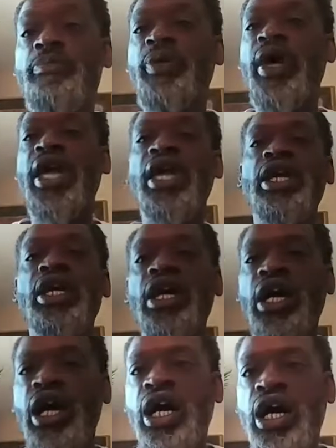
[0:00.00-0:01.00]
pay,
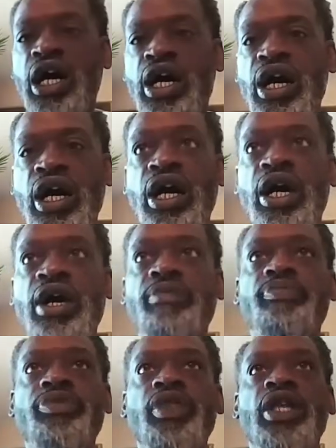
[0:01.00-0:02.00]
uh,
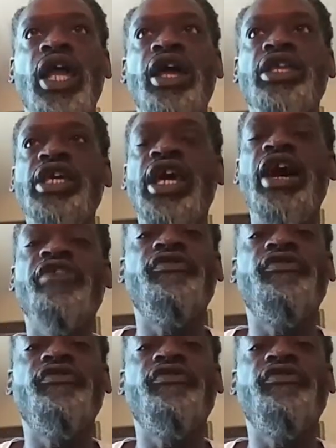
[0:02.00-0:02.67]
um, like they got